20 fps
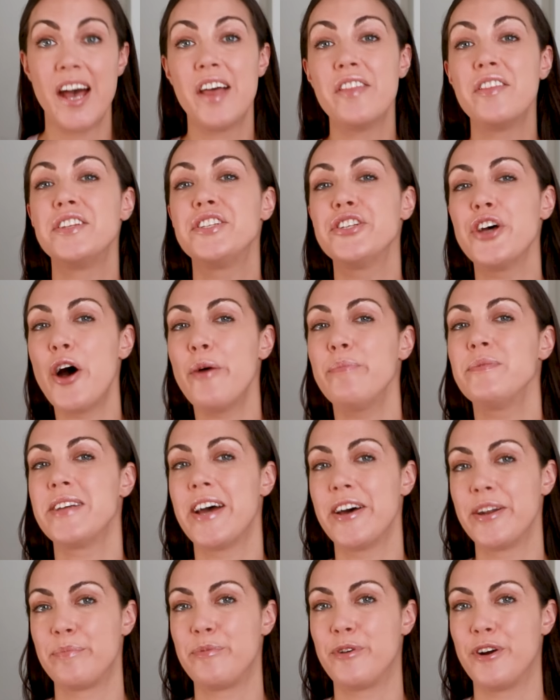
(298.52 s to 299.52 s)
The
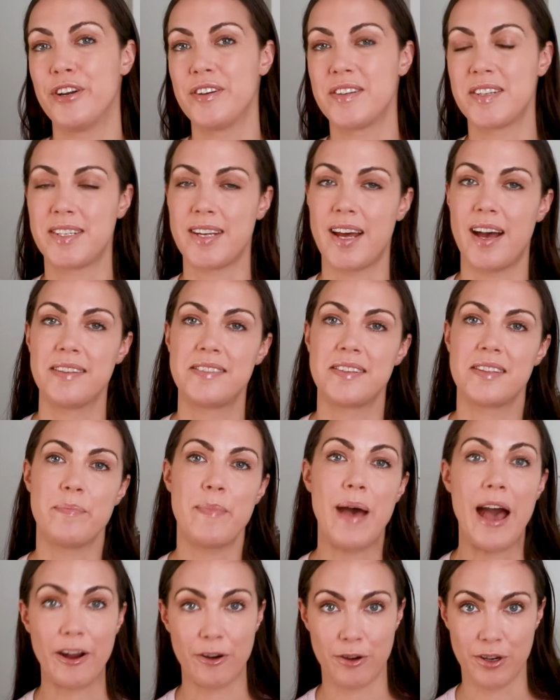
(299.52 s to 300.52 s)
top-down approach starts at the
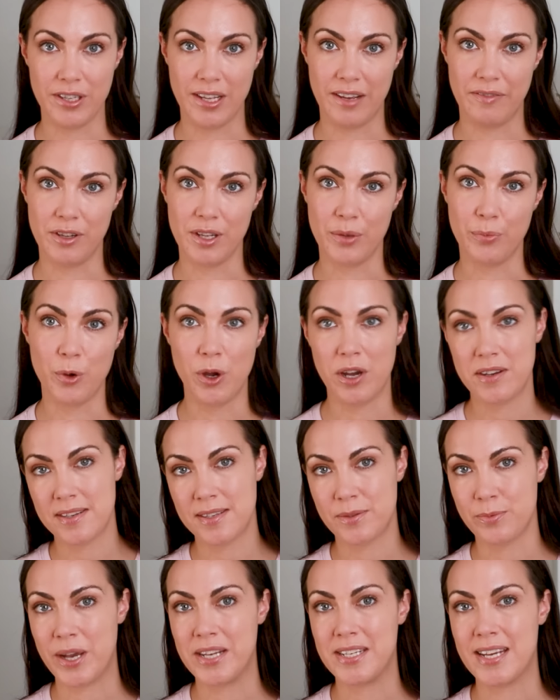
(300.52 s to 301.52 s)
macro level and works
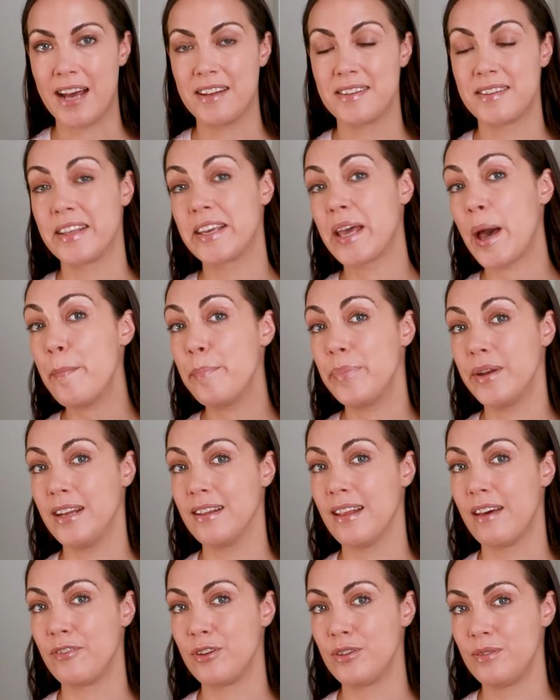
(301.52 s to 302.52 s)
its way down to the company
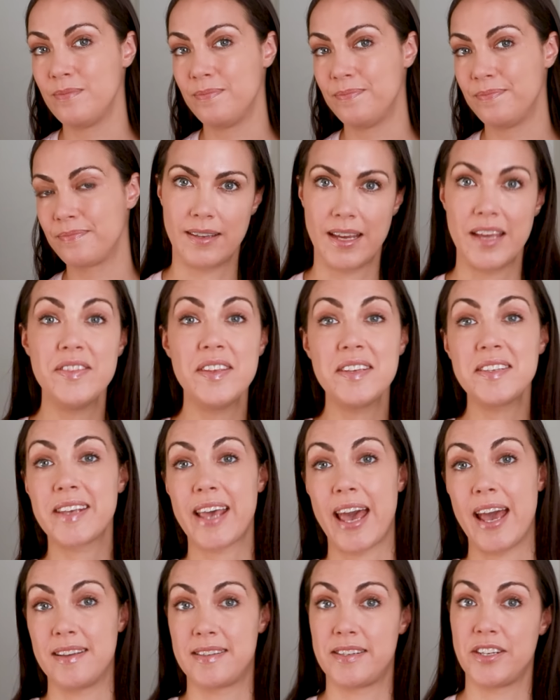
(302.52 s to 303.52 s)
level. In this
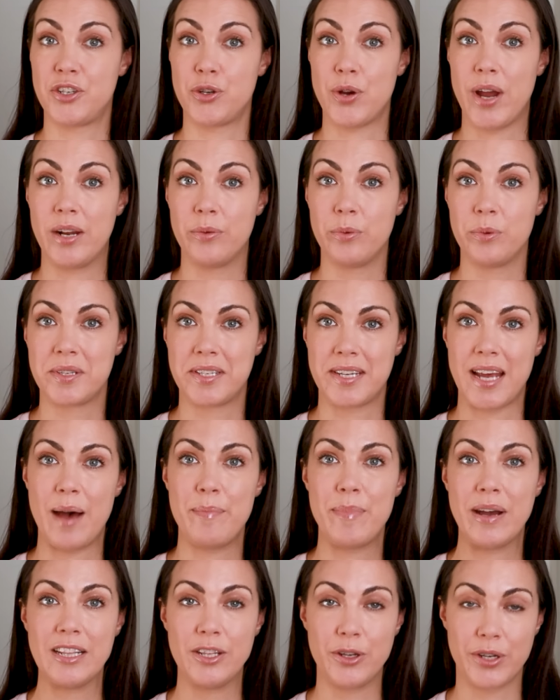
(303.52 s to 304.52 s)
case, a trader will start
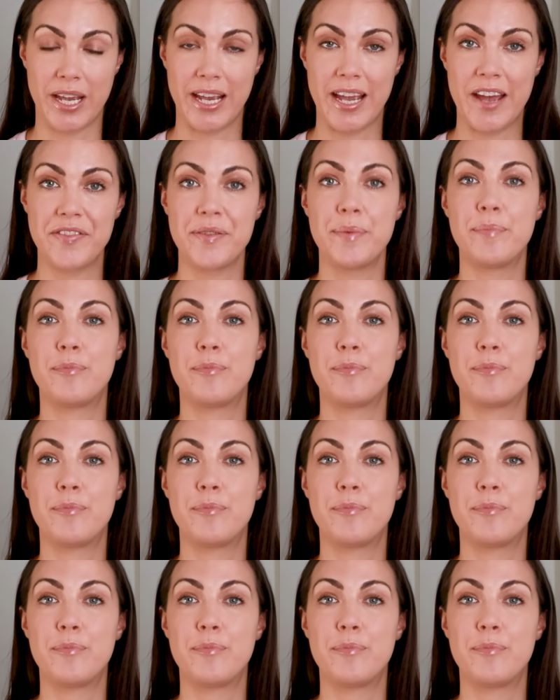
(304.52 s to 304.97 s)
by looking at the